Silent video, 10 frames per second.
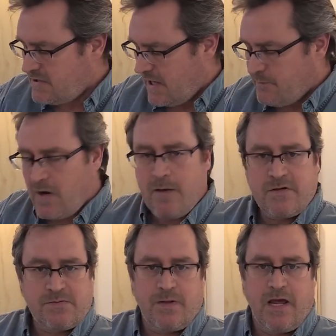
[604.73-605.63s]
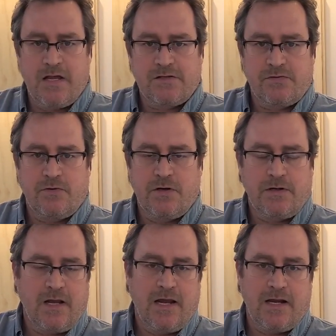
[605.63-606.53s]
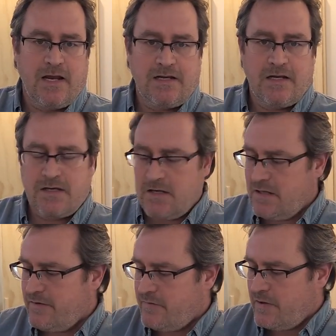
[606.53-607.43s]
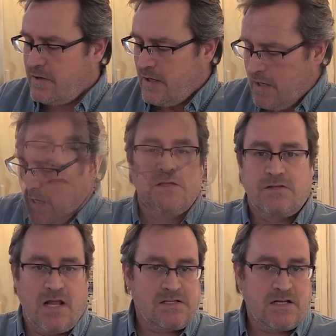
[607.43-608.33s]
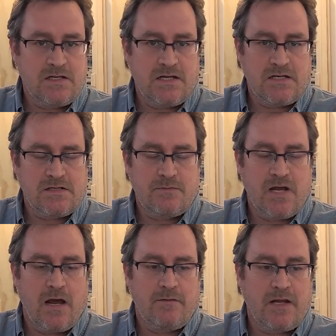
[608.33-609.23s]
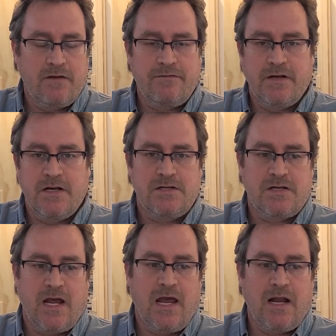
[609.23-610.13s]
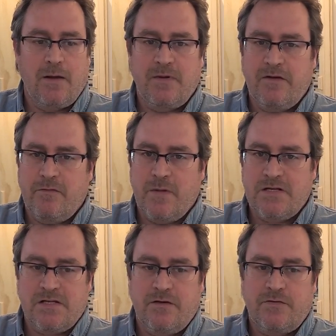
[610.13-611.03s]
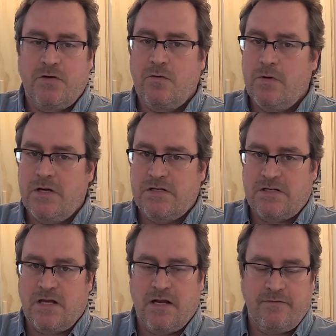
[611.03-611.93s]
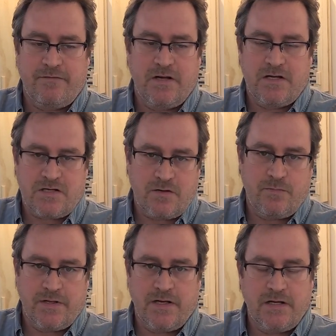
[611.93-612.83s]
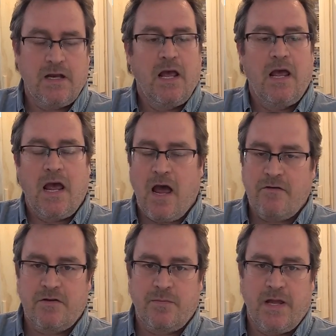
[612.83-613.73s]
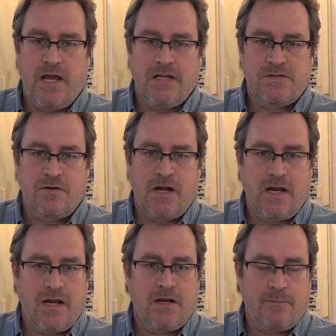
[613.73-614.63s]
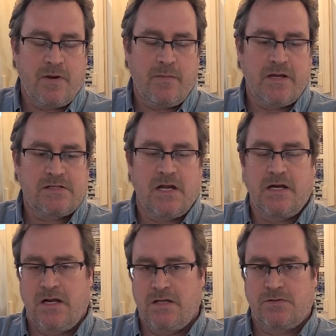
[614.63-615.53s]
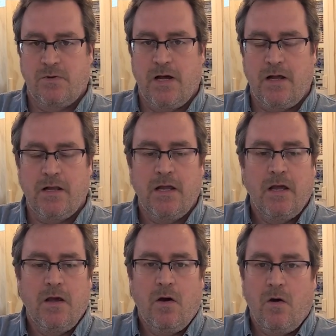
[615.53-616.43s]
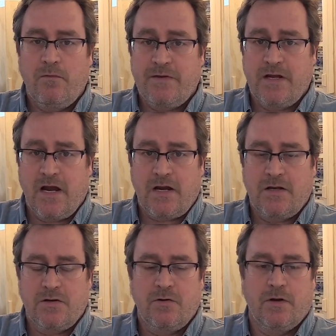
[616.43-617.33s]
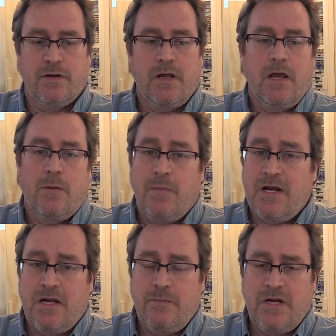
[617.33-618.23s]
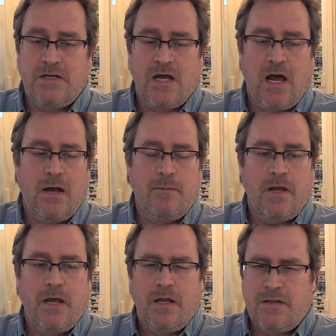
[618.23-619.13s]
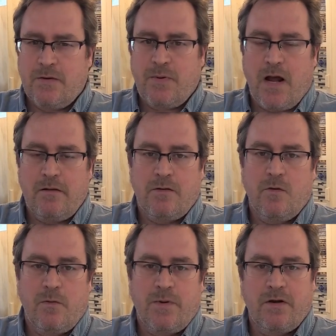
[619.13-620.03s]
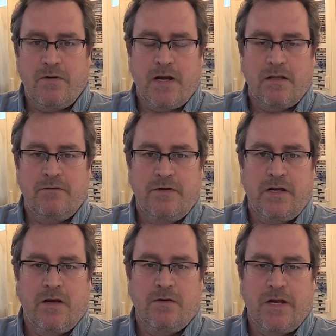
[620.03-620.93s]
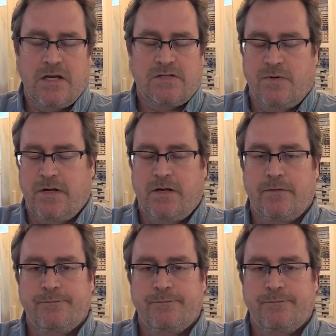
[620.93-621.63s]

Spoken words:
I promised plans for it and I didn't deliver. So that's going to take some time to get finished, and I'm giving myself 2 weeks to get it finished, complete, have the plans ready and up on my site as well. Hopefully I can do it. But in the meantime, there probably won't be a regular video next week.